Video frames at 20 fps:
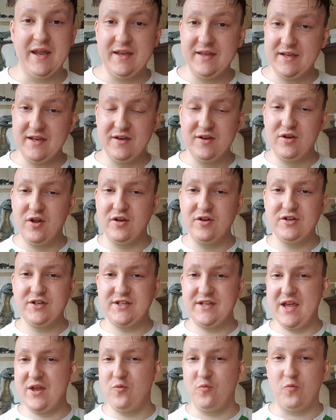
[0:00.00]
I didn't
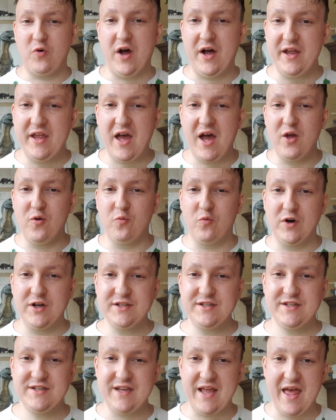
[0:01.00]
understand why I wasn't